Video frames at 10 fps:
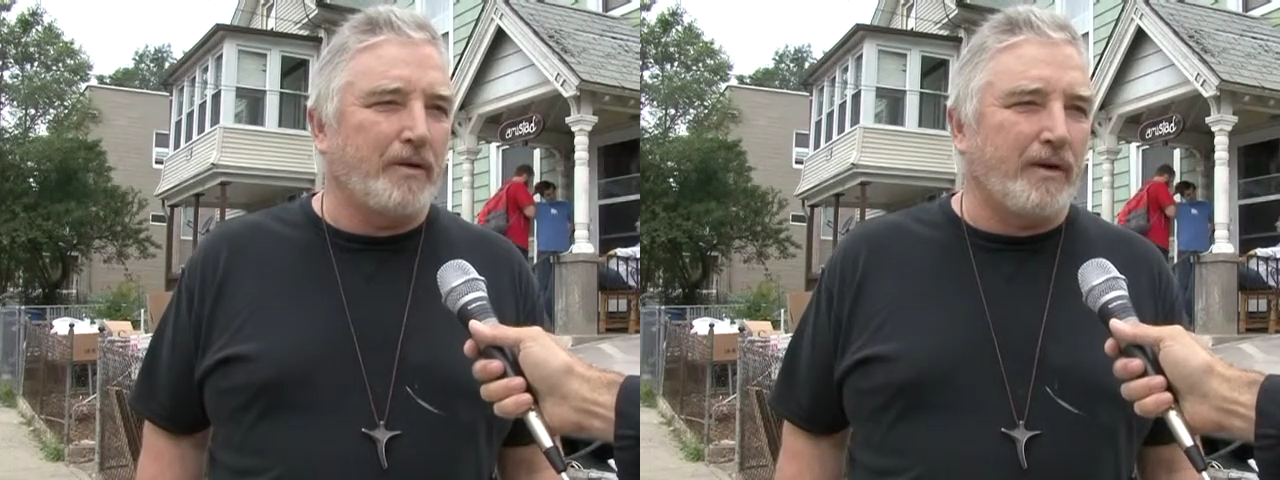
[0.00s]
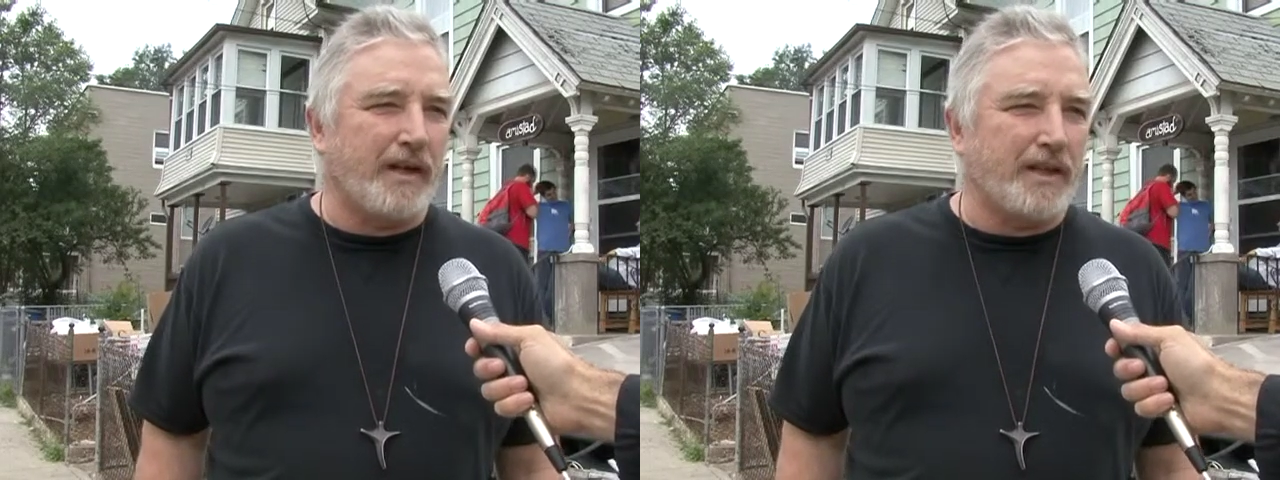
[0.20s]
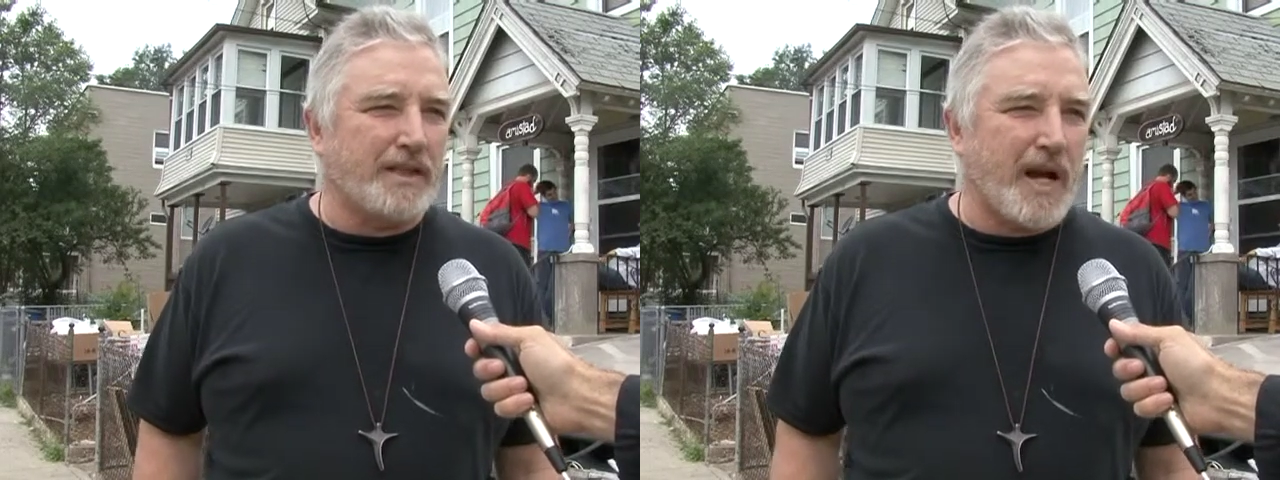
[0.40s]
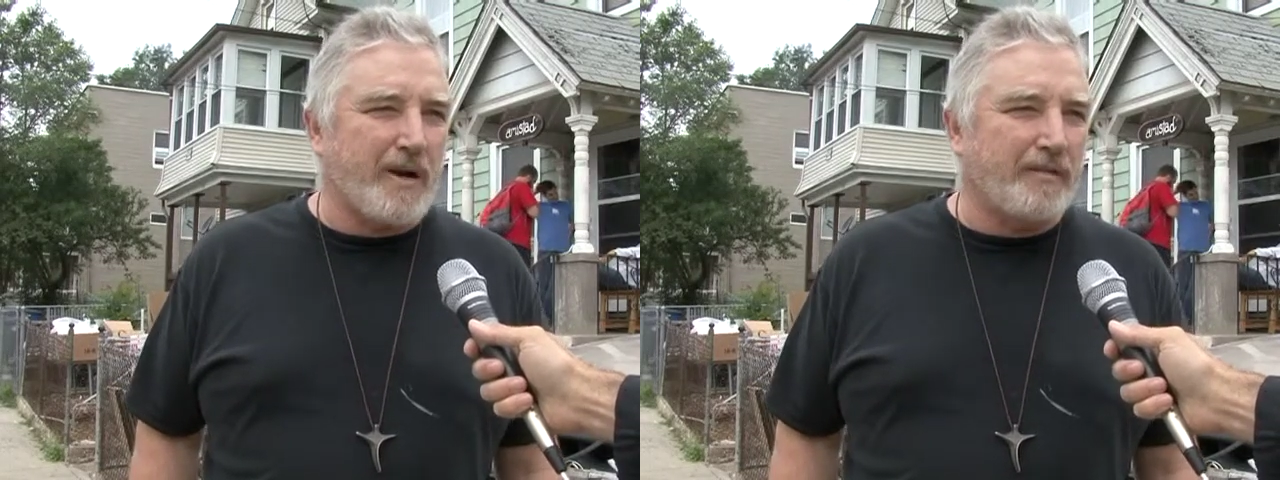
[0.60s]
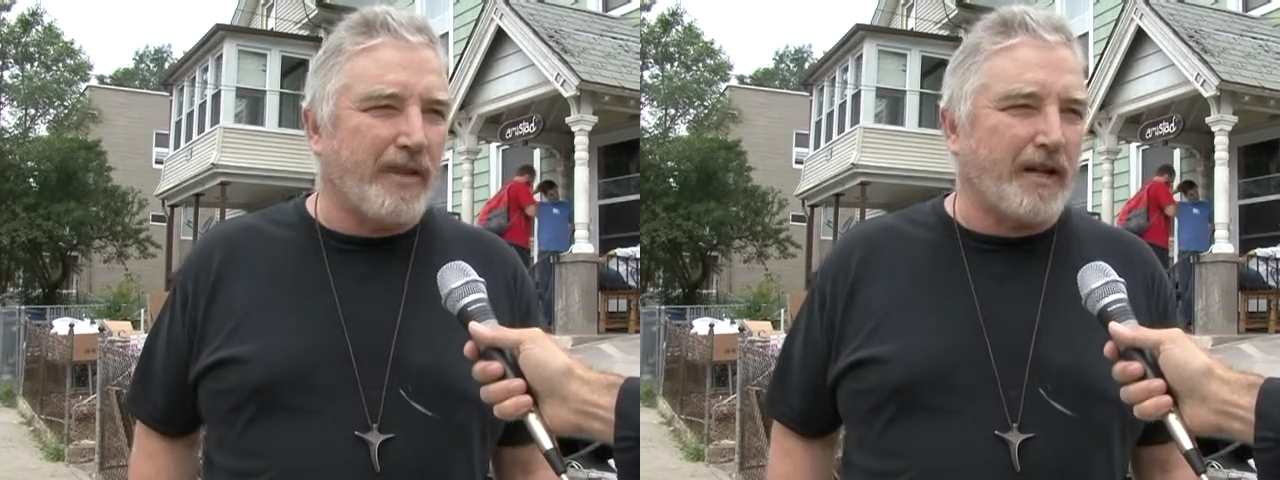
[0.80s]
audit
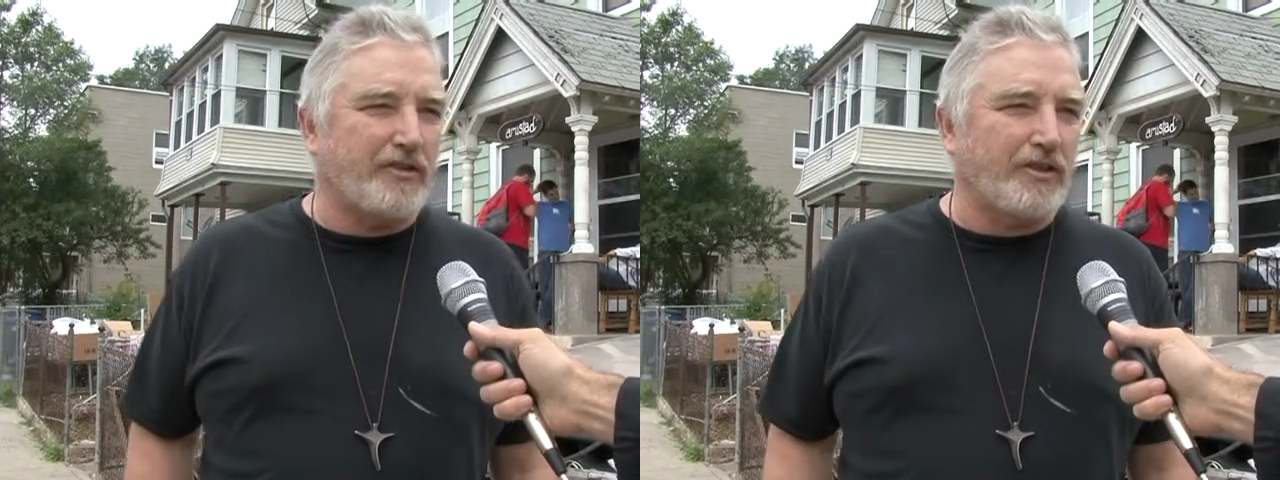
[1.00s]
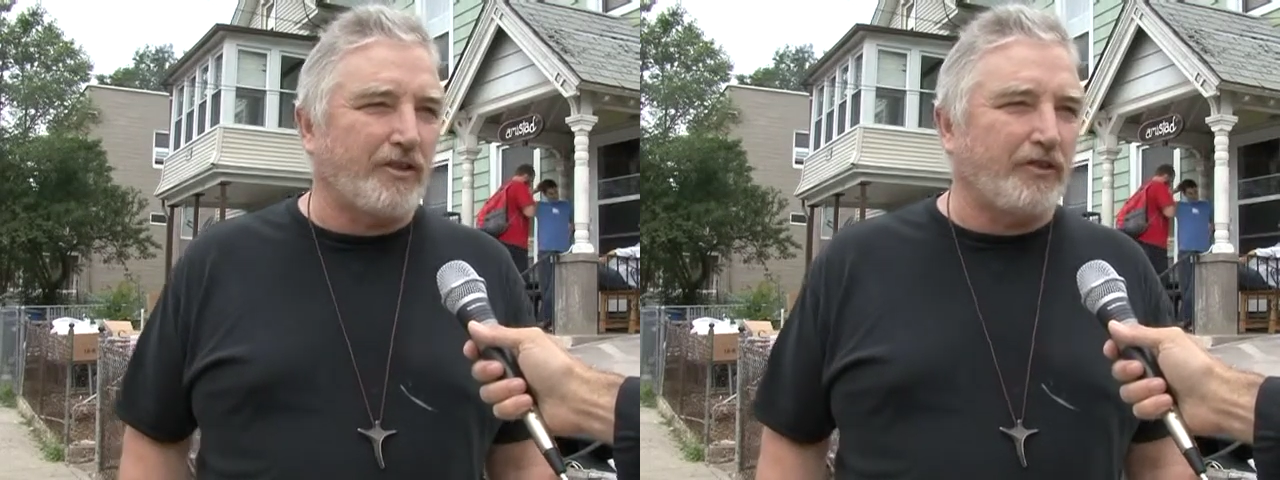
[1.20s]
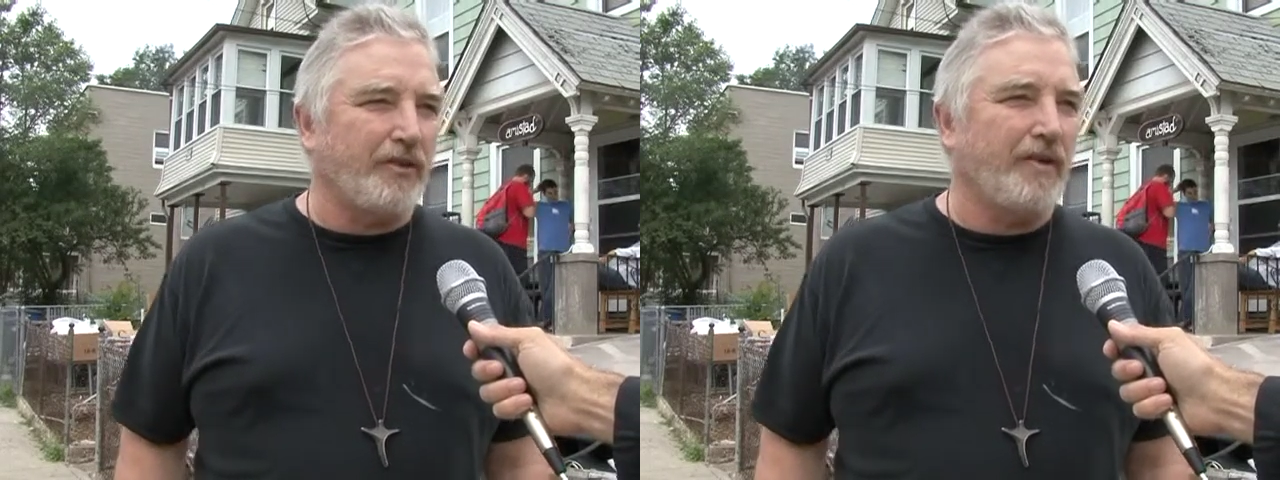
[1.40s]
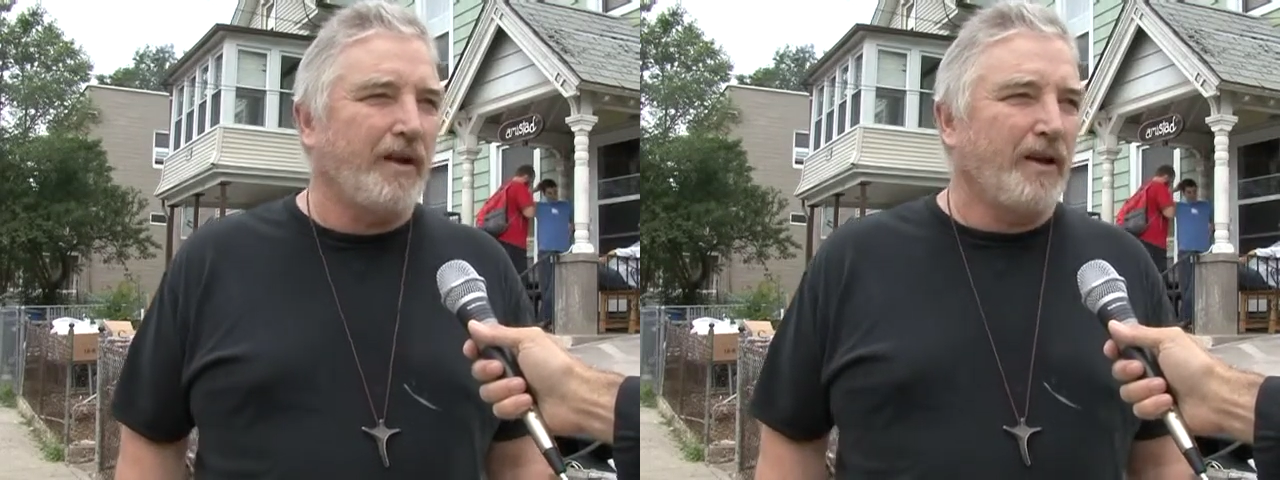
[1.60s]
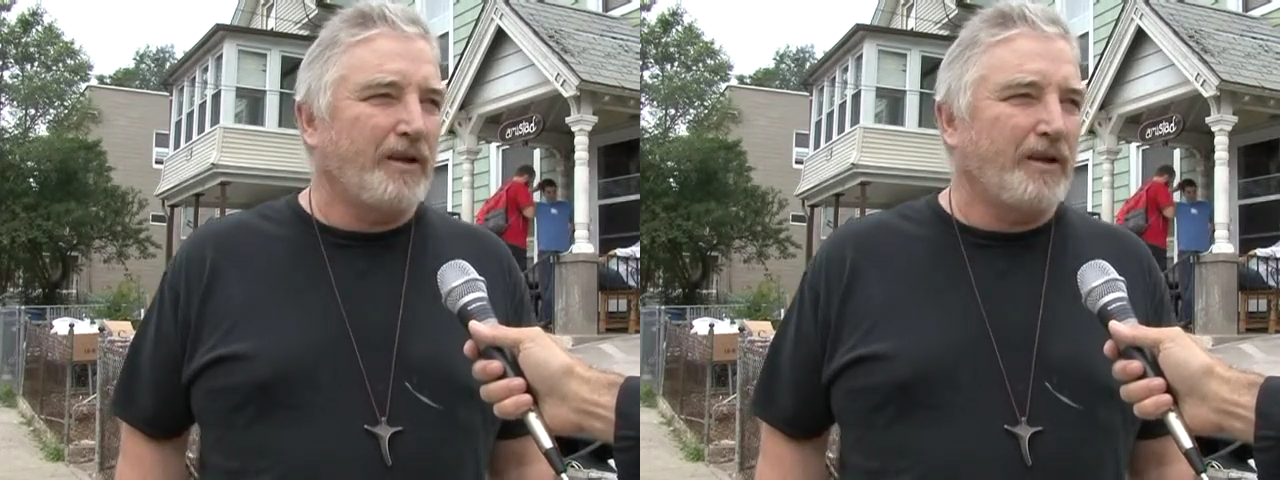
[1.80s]
of that shelter,